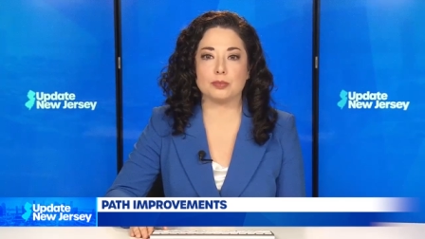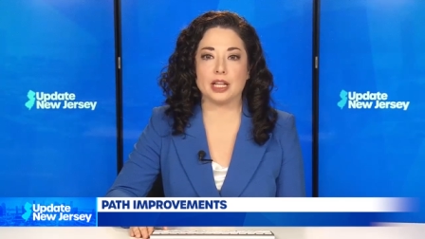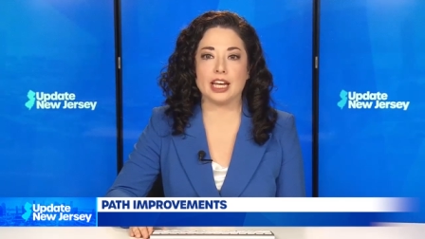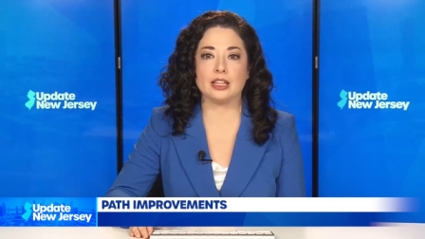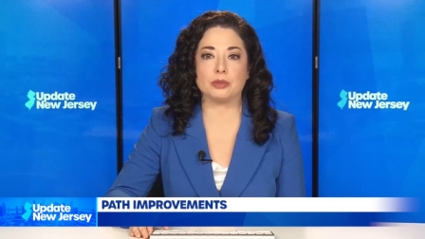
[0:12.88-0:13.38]

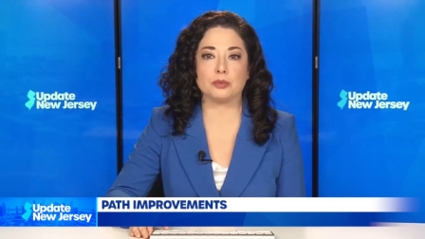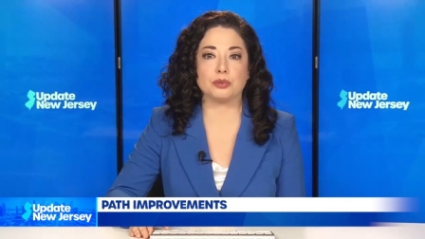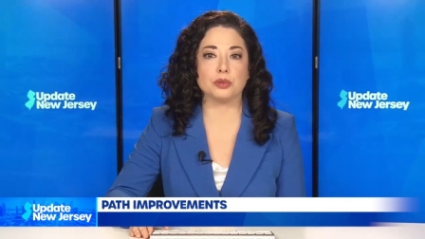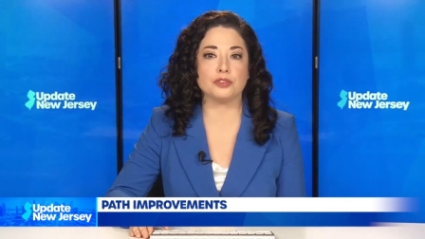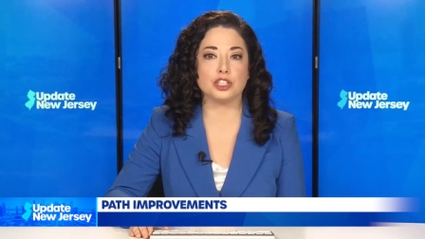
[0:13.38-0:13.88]
plan that was
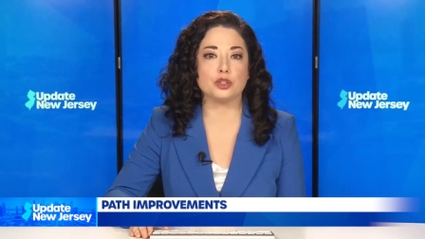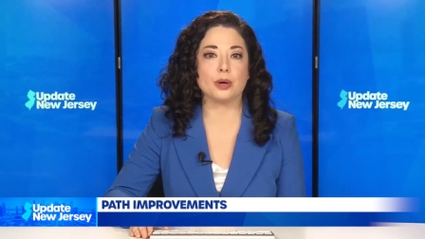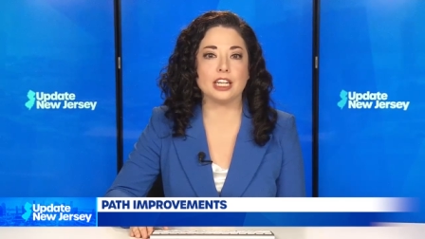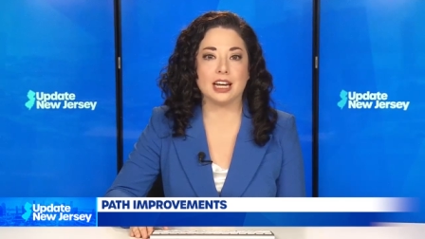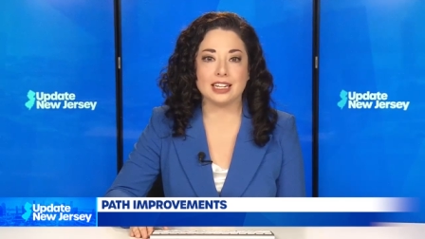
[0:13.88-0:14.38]
approved in
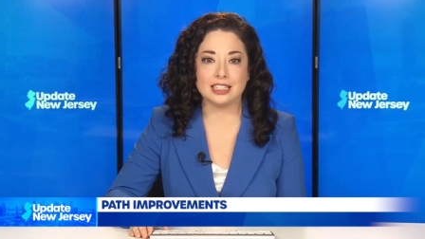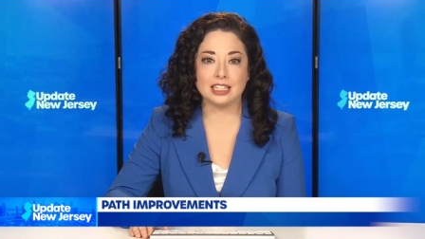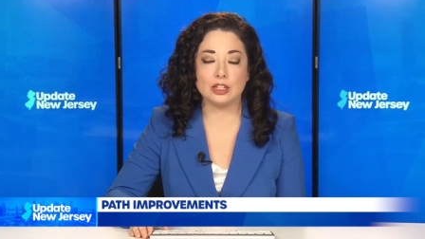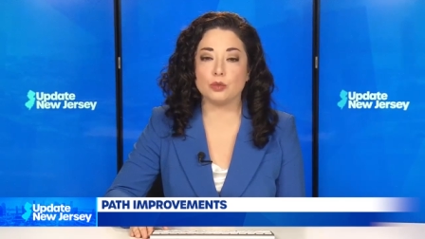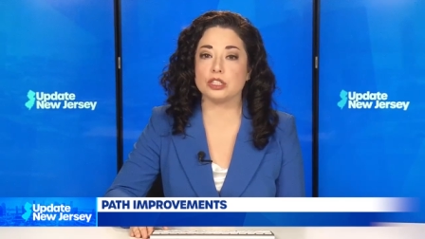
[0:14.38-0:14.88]

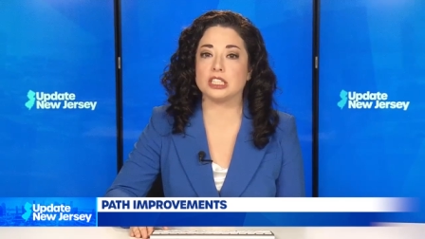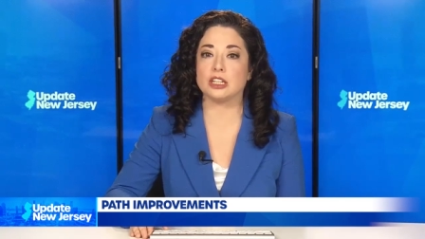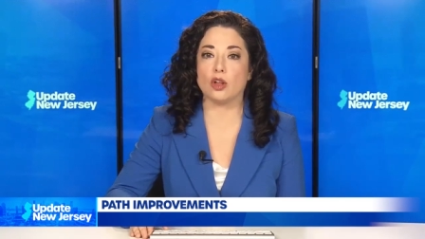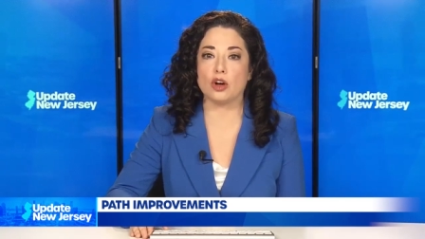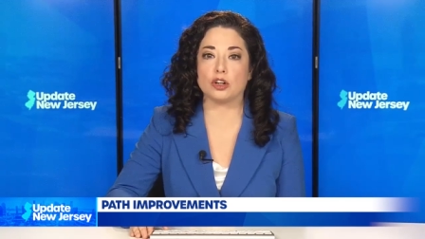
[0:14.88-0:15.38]
2019 will see
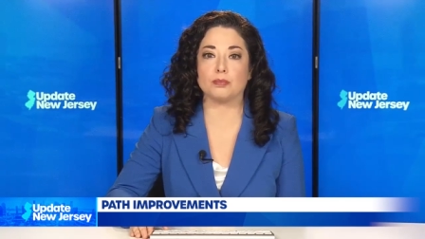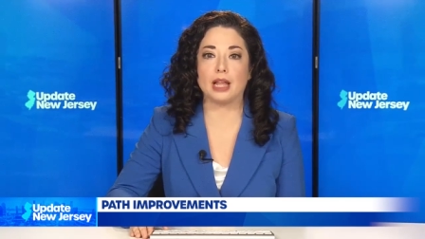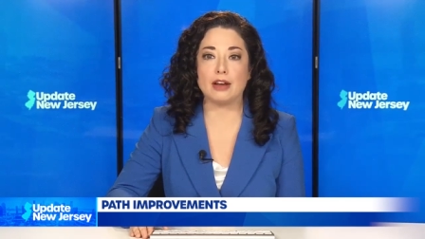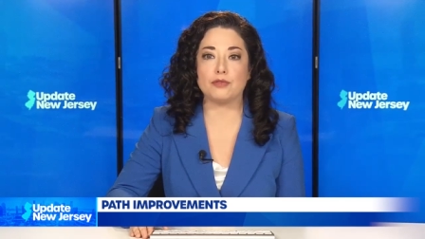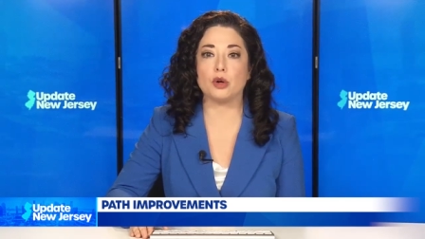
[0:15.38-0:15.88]
longer
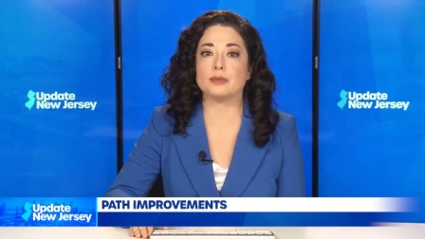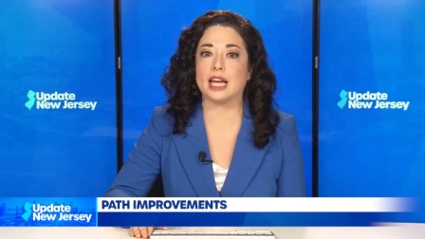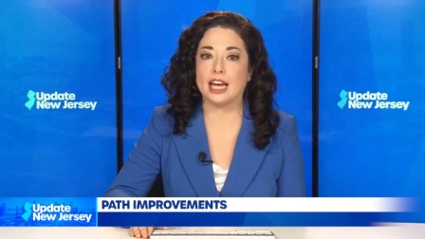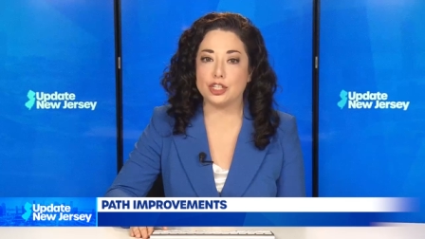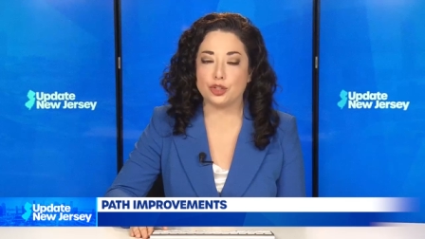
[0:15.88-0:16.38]
platforms
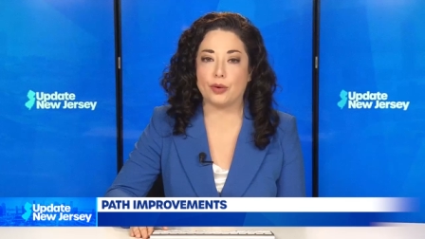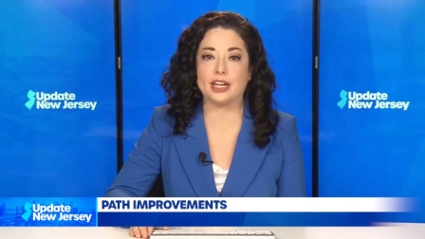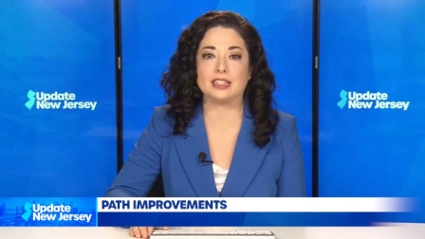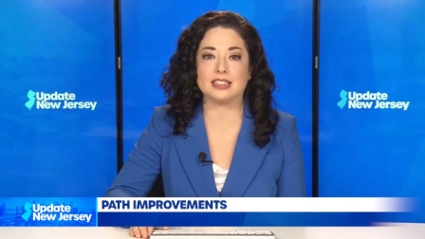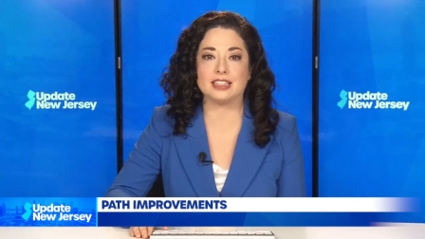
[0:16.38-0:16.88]
and
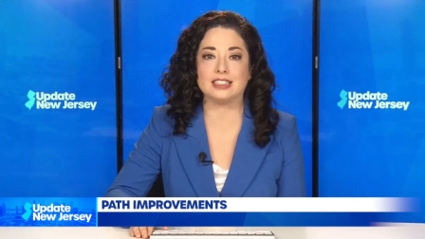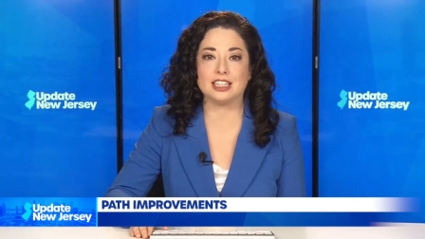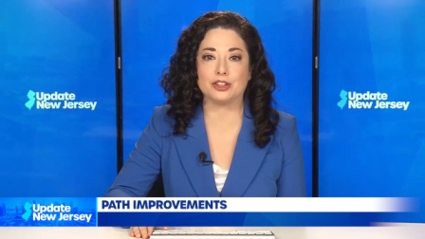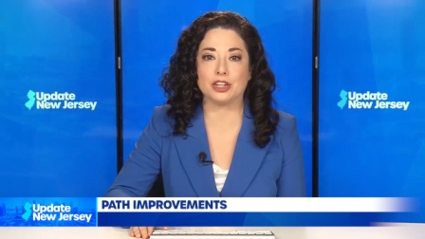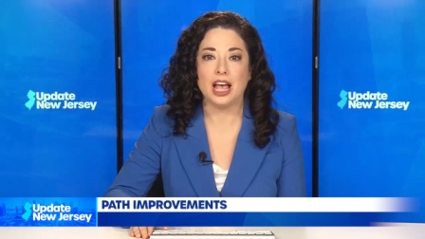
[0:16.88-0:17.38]
trains this
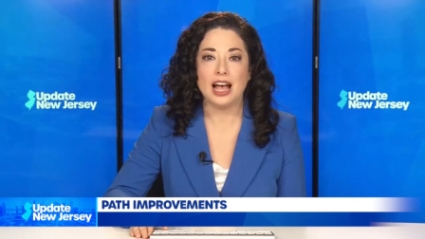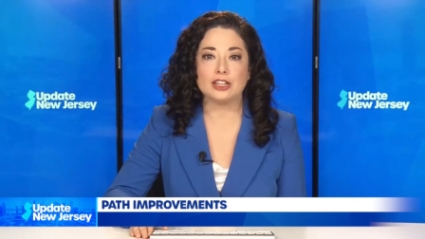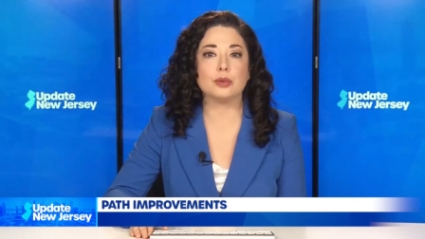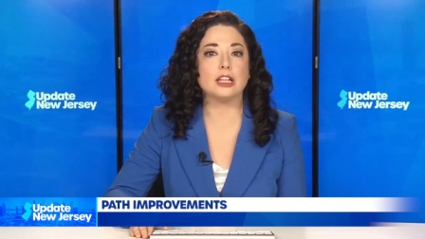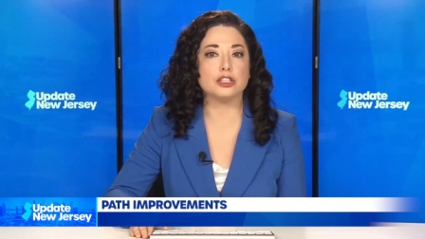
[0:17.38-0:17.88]
year,
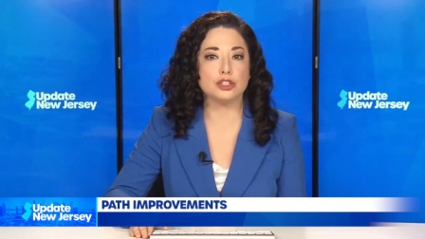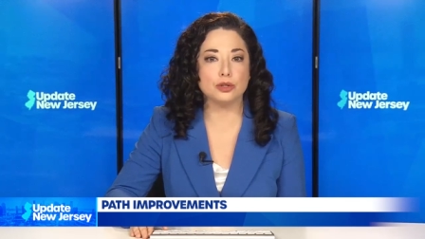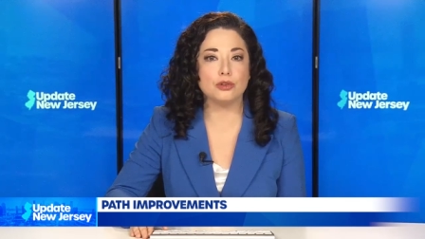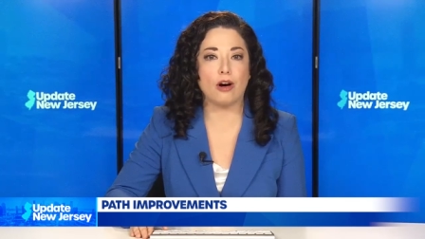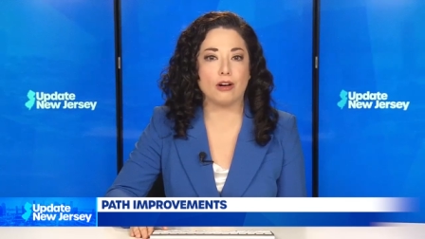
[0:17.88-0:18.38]
as well as
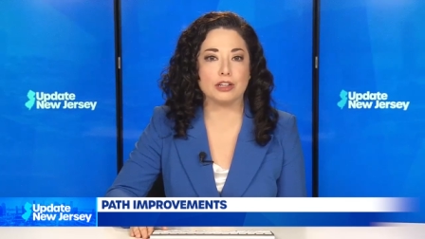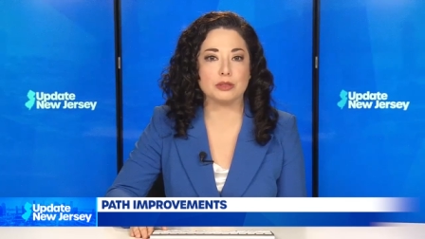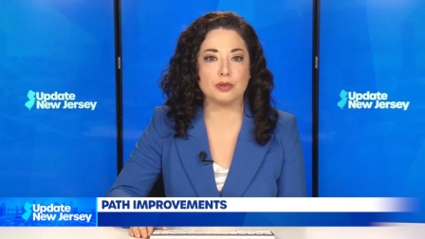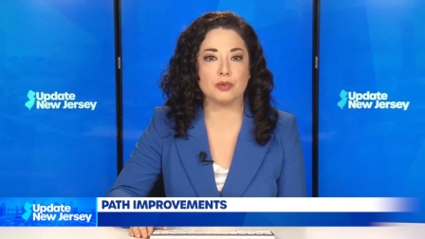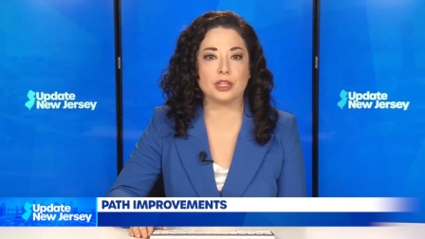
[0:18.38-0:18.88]
new
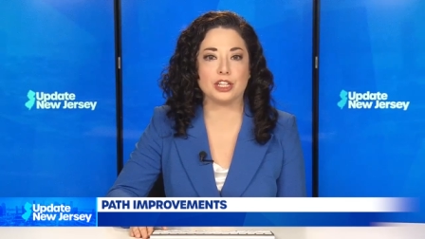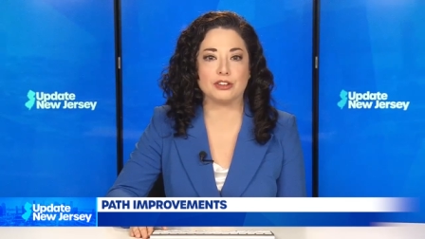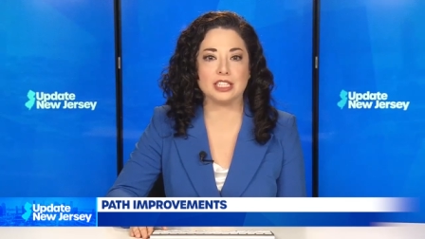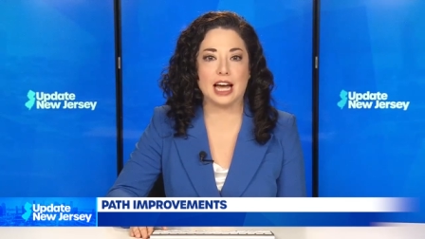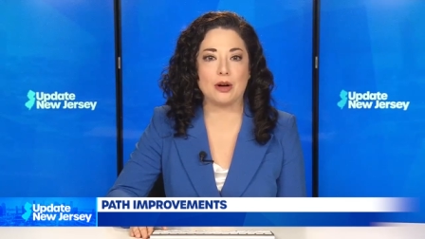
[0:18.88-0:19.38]
cars before the
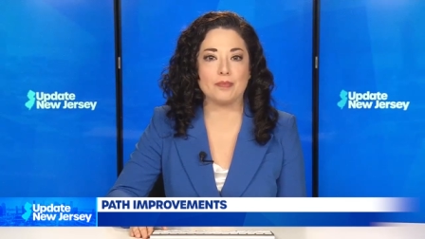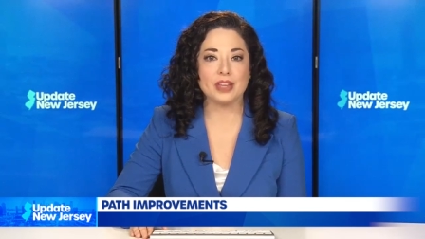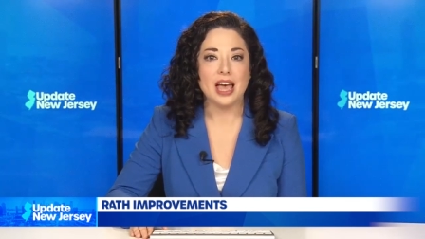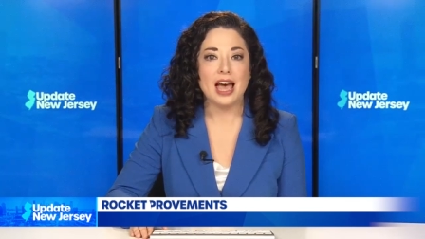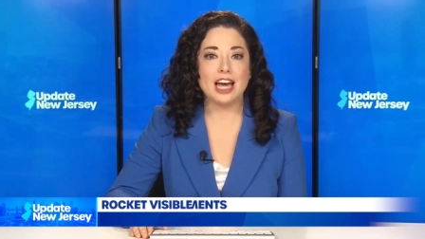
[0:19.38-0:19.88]
year is out.
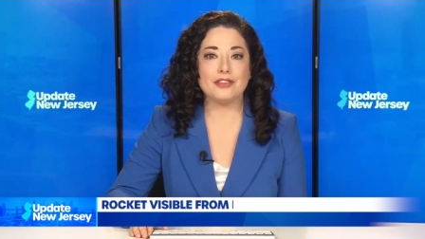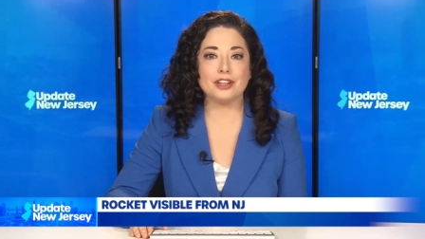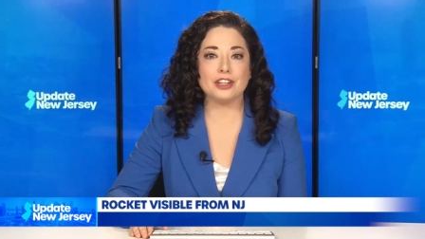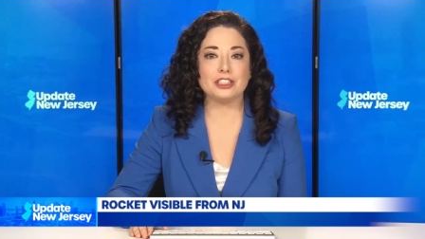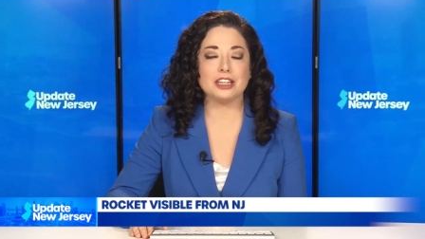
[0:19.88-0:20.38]
And if
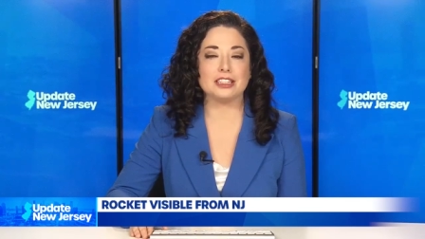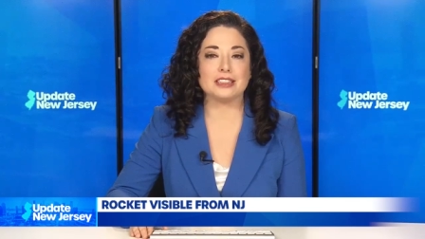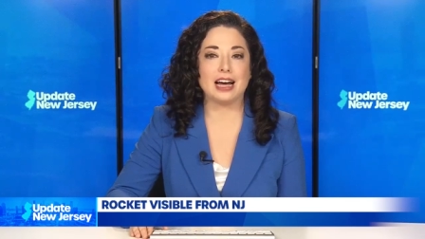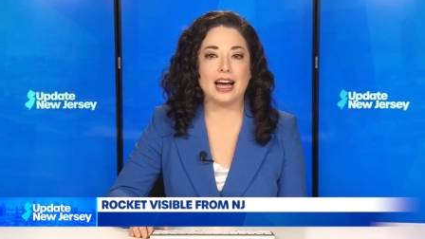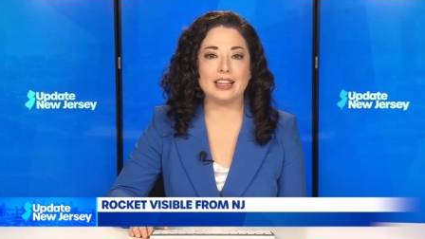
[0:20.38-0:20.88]
you look to the
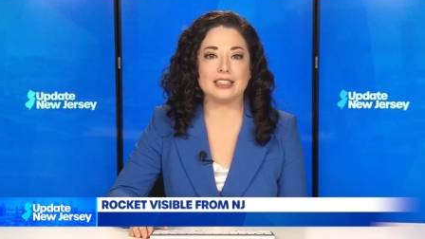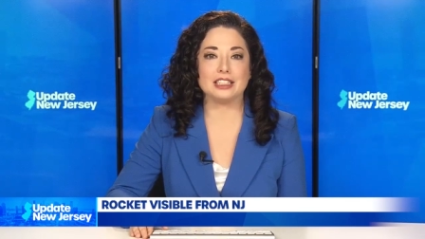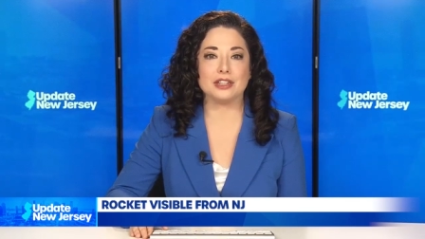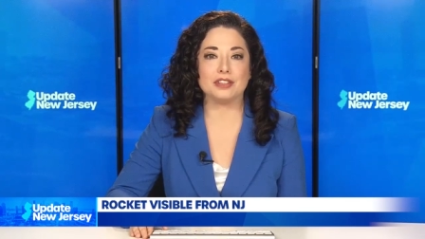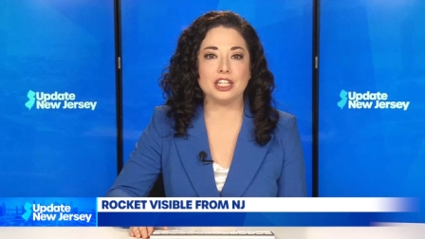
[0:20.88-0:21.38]
sky this
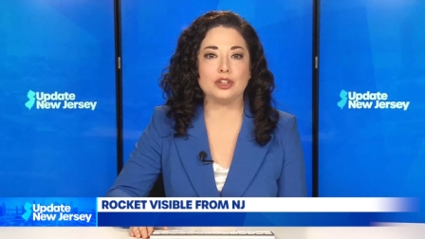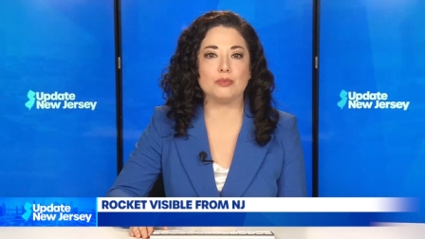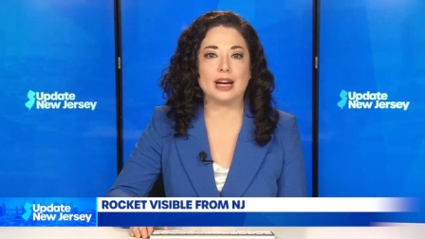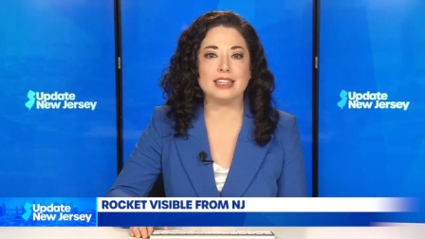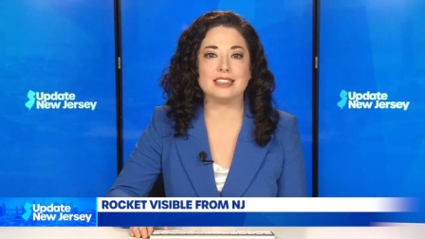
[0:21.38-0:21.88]
evening, you
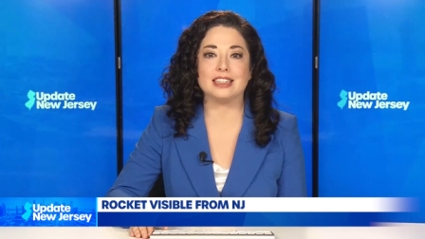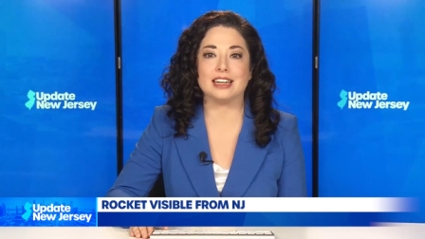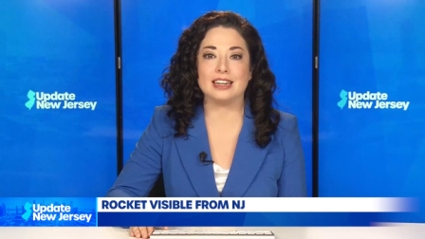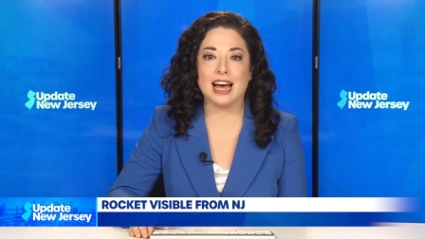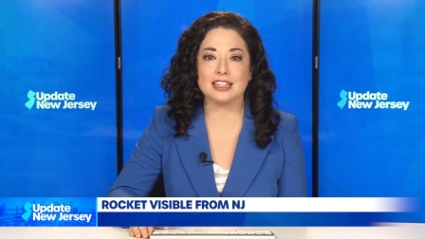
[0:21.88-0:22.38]
might see a
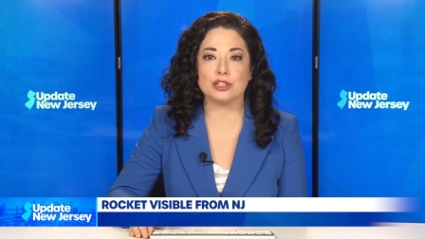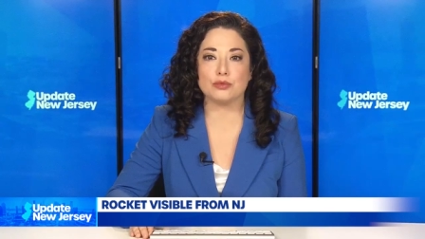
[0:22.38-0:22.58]
NASA